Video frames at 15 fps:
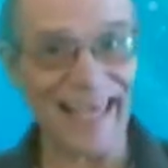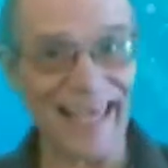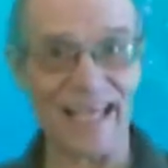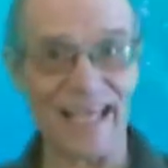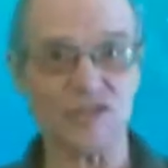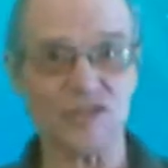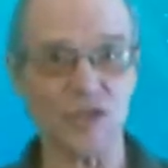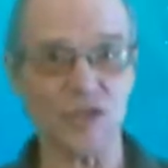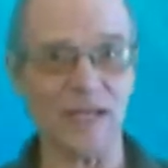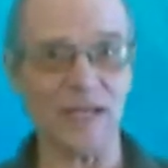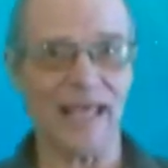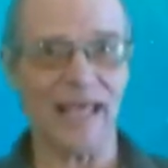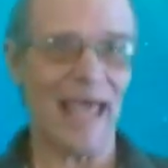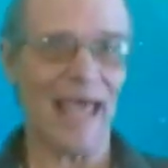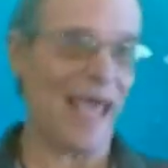can't do
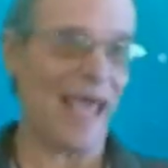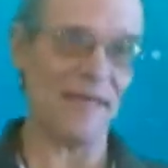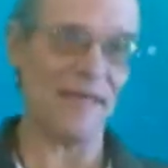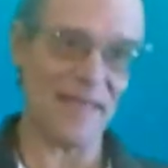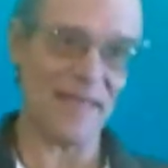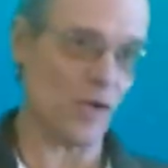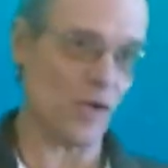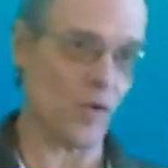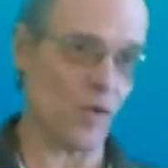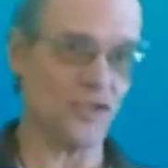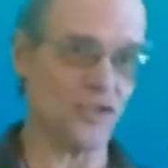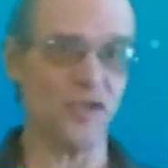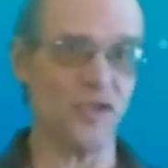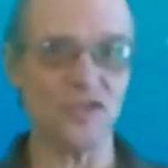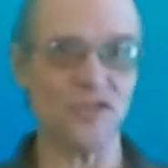it and they don't
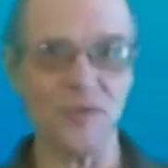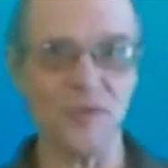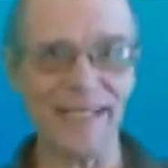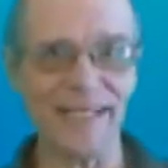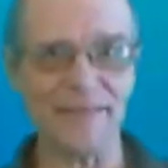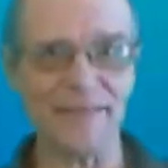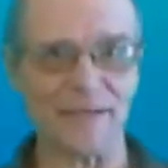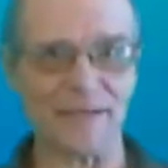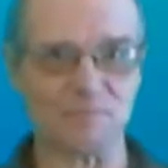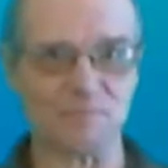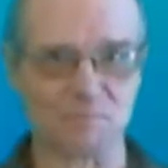want you to do it either.